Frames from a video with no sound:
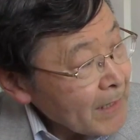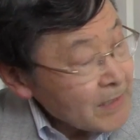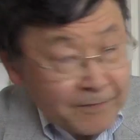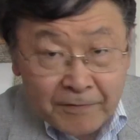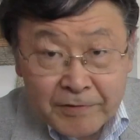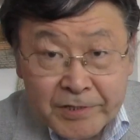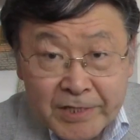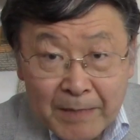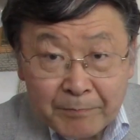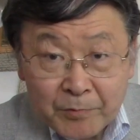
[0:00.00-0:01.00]
as a first
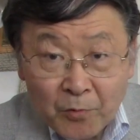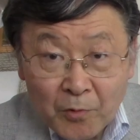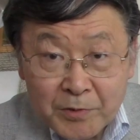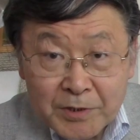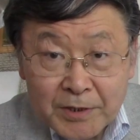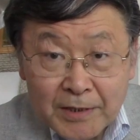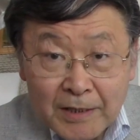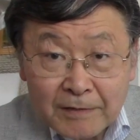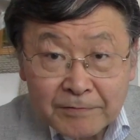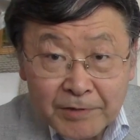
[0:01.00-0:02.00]
step towards
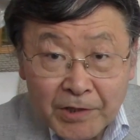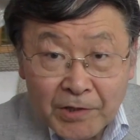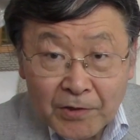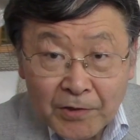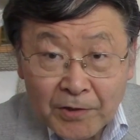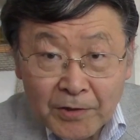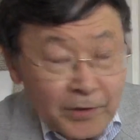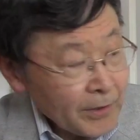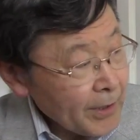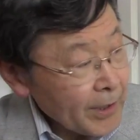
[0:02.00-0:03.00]
the freer
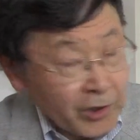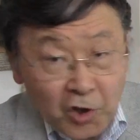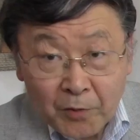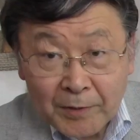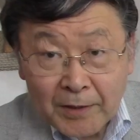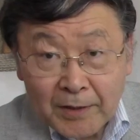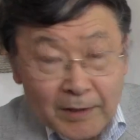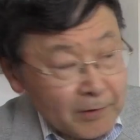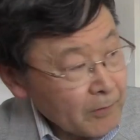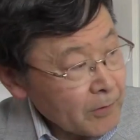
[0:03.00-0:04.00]
economic
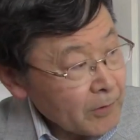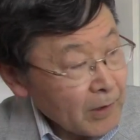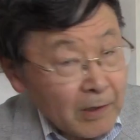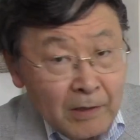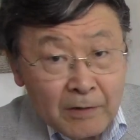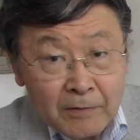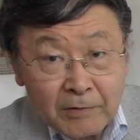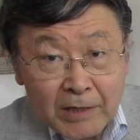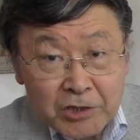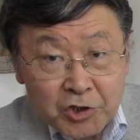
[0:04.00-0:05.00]

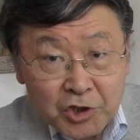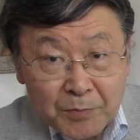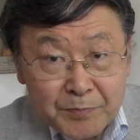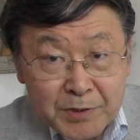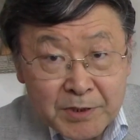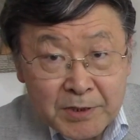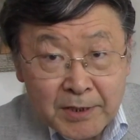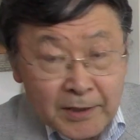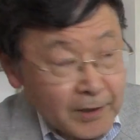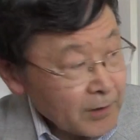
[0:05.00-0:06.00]
relationships
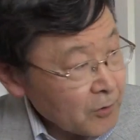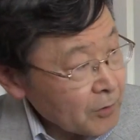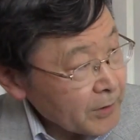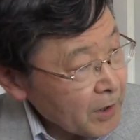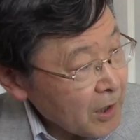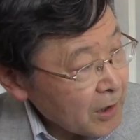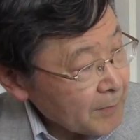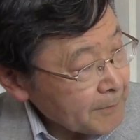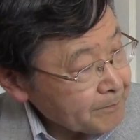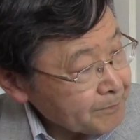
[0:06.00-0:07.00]
in the global
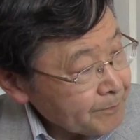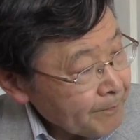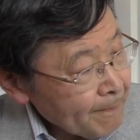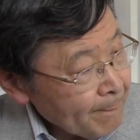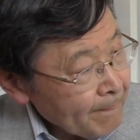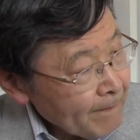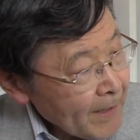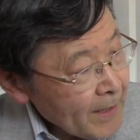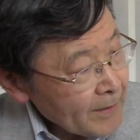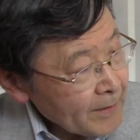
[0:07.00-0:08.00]
economy.
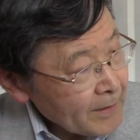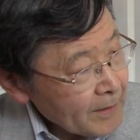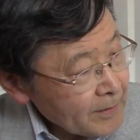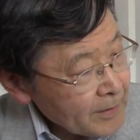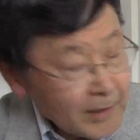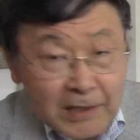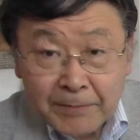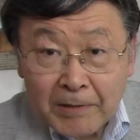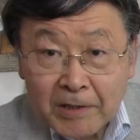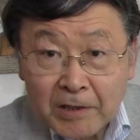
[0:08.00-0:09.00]
And the
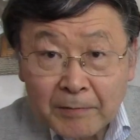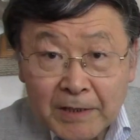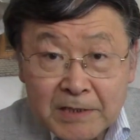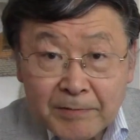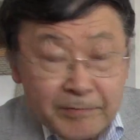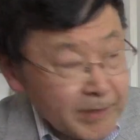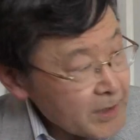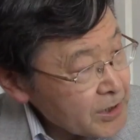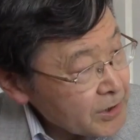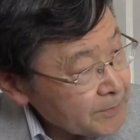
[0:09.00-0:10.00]
tentative agreement has been
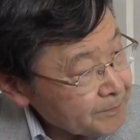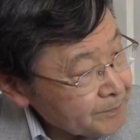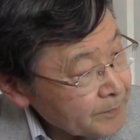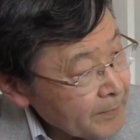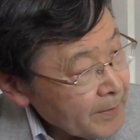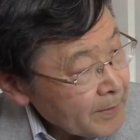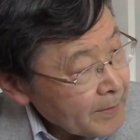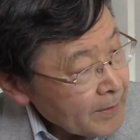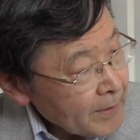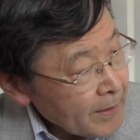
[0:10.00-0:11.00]
reached,
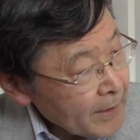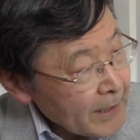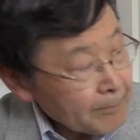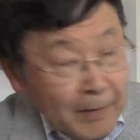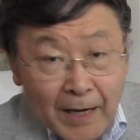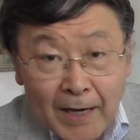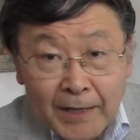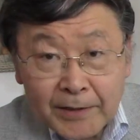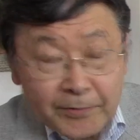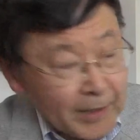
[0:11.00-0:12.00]
led
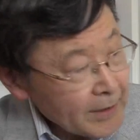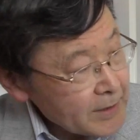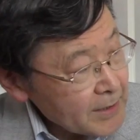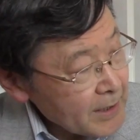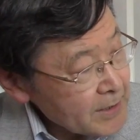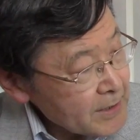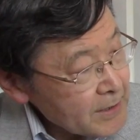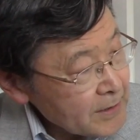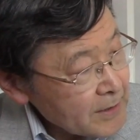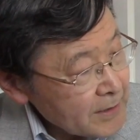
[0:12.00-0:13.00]
by the United
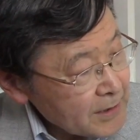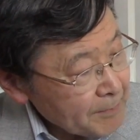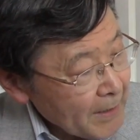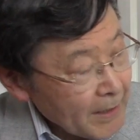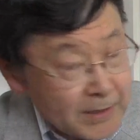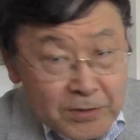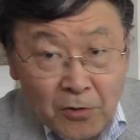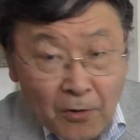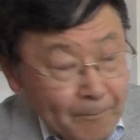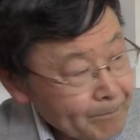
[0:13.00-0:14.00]
States, Japan, and
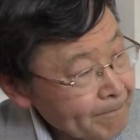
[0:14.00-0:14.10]
so on.